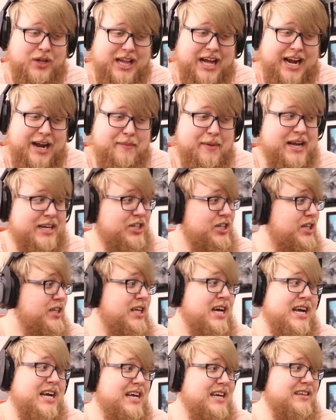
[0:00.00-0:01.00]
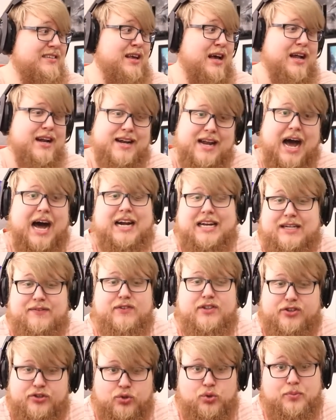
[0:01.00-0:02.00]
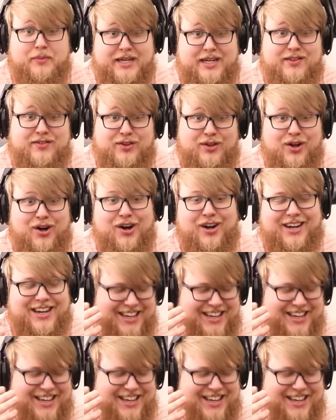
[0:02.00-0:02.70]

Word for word: animation is not even two minutes long.